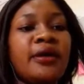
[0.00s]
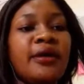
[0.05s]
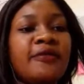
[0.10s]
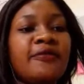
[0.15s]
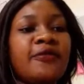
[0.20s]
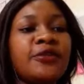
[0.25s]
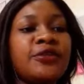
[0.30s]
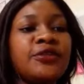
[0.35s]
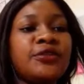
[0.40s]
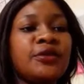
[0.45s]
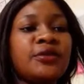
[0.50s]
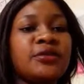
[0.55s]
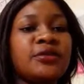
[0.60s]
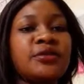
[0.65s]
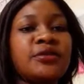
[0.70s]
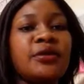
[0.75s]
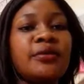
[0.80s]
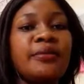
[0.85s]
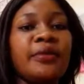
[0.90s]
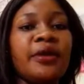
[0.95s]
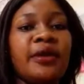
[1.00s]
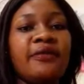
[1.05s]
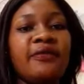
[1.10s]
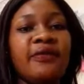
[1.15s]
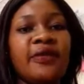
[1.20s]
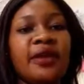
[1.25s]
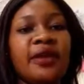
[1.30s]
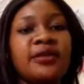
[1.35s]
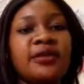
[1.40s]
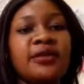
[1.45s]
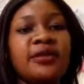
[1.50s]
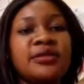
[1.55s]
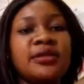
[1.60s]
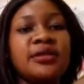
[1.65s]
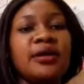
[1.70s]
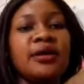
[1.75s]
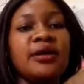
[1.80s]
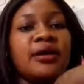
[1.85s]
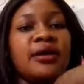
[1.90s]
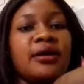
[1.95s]
for short-term effects,
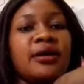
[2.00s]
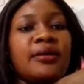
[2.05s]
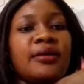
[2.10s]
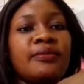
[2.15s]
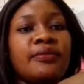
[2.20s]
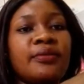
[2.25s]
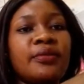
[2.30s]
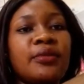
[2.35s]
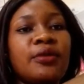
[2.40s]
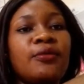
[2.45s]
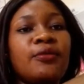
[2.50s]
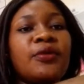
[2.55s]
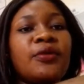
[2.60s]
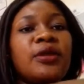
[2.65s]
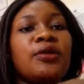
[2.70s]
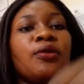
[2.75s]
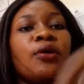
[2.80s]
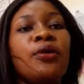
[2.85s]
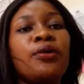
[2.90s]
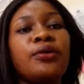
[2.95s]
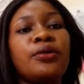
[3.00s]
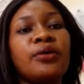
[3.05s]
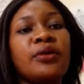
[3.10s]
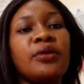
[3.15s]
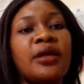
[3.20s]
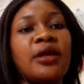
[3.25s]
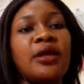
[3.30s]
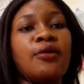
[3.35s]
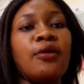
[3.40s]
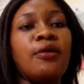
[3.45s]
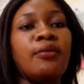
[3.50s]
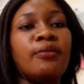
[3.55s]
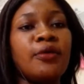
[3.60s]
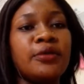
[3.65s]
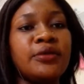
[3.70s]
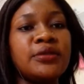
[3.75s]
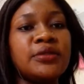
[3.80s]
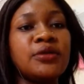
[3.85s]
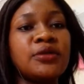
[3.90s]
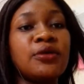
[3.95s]
we all know that
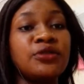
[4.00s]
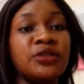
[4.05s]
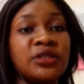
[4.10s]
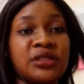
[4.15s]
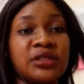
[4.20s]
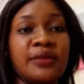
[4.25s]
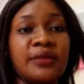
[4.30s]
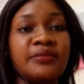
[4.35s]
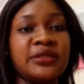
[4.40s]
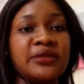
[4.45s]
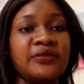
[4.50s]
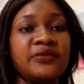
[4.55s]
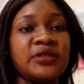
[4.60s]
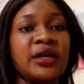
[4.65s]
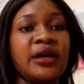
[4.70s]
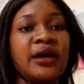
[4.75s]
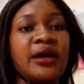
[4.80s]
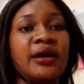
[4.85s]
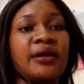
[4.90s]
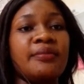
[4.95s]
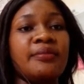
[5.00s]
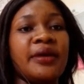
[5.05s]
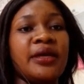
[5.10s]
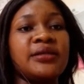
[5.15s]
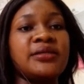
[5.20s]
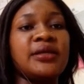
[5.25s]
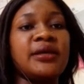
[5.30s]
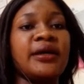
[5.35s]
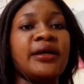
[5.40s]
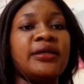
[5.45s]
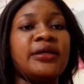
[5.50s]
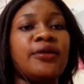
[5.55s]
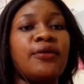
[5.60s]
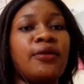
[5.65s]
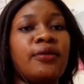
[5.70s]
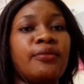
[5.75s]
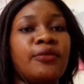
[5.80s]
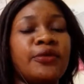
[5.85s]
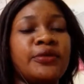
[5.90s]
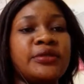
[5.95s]
contraceptives are basically
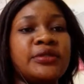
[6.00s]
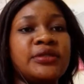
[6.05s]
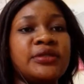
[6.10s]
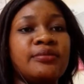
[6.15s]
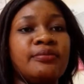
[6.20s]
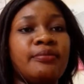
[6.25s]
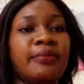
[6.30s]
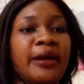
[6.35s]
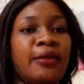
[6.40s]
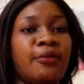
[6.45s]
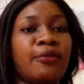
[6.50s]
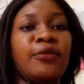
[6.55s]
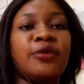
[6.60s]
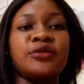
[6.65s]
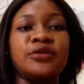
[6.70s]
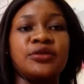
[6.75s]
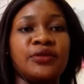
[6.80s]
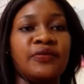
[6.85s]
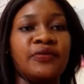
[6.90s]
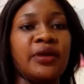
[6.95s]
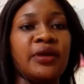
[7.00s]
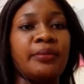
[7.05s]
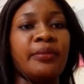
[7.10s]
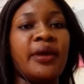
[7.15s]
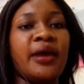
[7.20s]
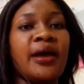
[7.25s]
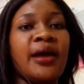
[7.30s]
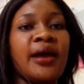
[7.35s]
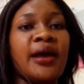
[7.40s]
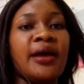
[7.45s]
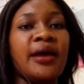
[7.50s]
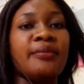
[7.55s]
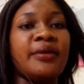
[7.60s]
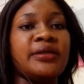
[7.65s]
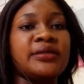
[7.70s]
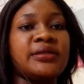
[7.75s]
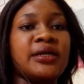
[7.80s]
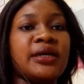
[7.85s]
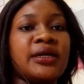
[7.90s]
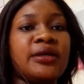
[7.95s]
hormones. Most of them are
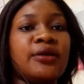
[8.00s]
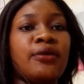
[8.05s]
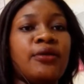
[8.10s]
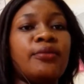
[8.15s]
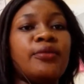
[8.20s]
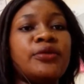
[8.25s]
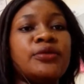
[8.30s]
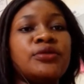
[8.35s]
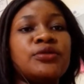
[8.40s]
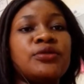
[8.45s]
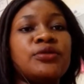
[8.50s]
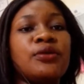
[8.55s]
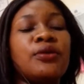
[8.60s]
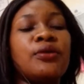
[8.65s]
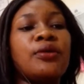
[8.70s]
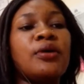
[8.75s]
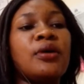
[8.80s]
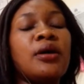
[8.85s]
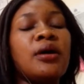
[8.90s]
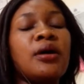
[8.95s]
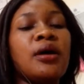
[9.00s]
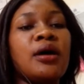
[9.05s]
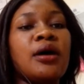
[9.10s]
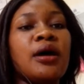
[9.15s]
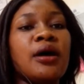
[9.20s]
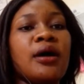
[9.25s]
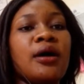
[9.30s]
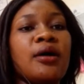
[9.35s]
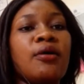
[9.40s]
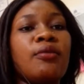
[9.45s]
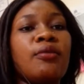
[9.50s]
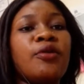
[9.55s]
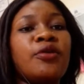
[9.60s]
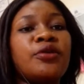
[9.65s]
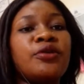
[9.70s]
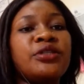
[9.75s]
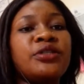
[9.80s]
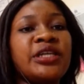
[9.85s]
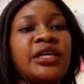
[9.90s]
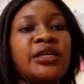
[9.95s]
basically hormones. So,
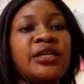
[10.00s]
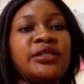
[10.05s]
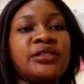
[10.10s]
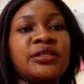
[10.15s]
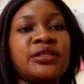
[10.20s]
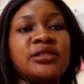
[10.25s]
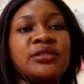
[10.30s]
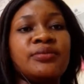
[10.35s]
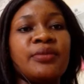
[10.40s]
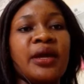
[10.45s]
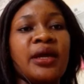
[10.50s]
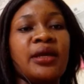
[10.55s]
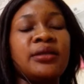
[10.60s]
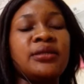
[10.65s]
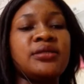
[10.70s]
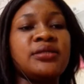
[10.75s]
hormonal changes might